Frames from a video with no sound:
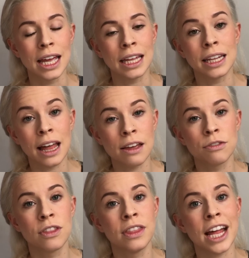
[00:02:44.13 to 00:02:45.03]
in
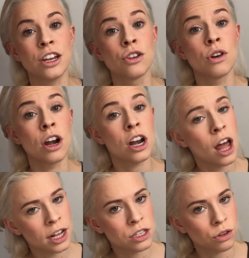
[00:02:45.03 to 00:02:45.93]
life that you're
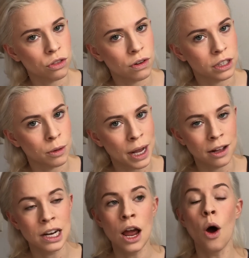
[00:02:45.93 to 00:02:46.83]
not so thrilled about.